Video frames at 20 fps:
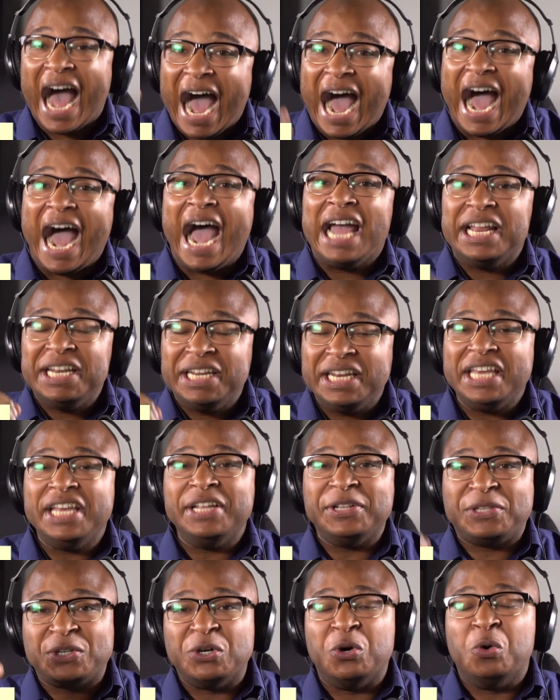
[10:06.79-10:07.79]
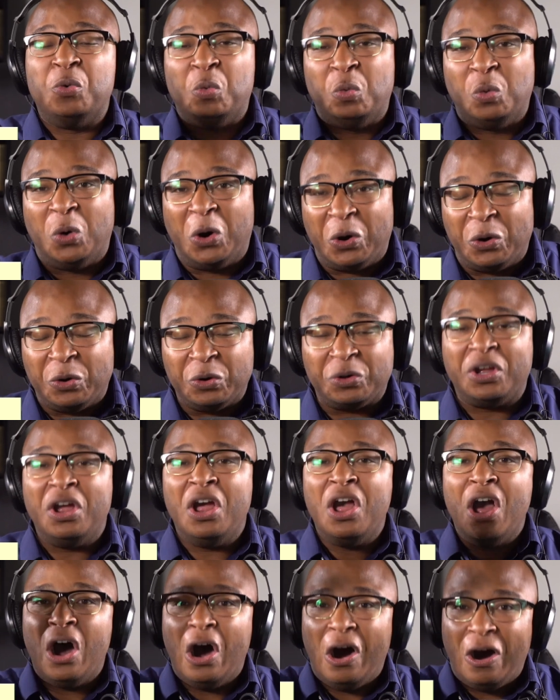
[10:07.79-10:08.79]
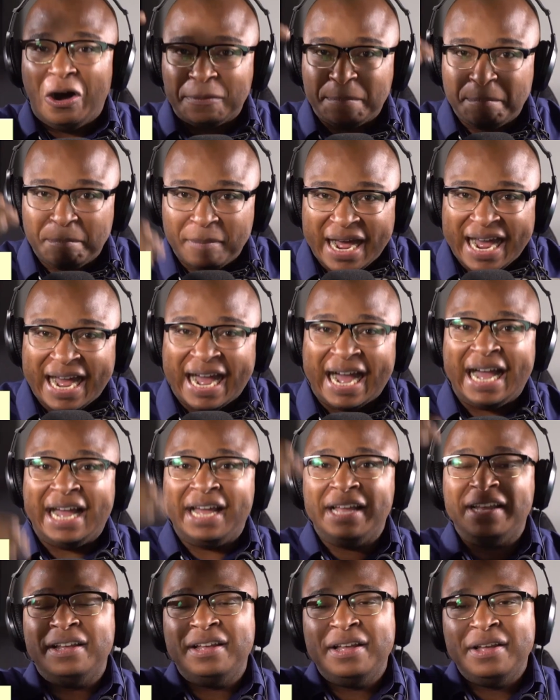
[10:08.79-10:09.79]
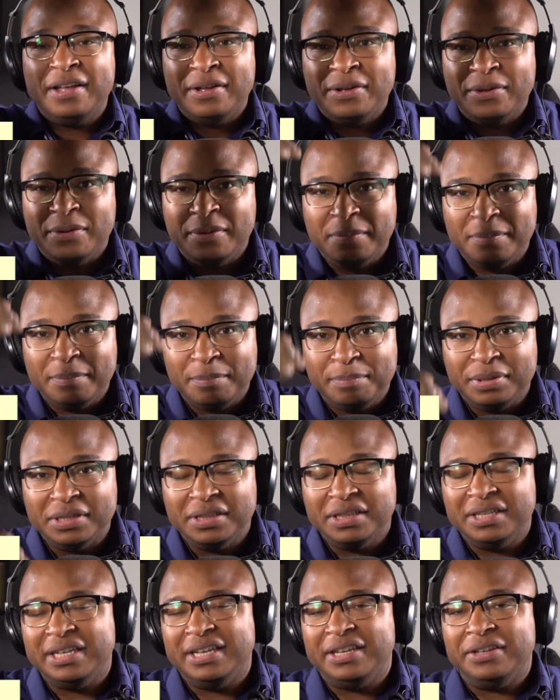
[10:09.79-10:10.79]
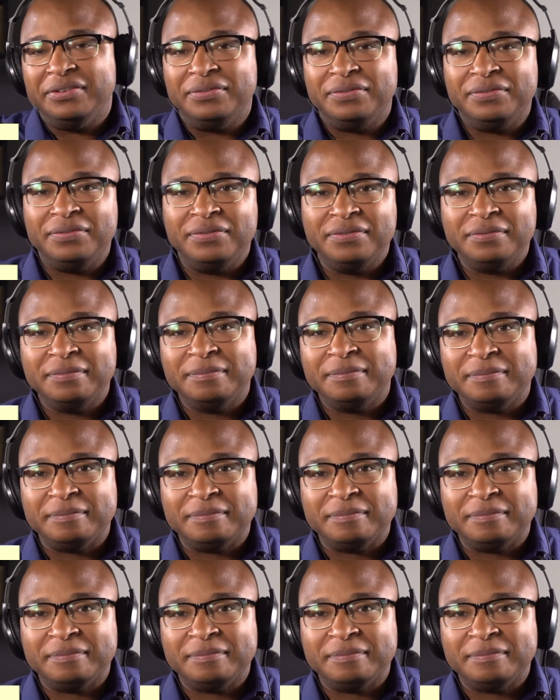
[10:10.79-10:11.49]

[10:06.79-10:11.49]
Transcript: I need to work on my belief.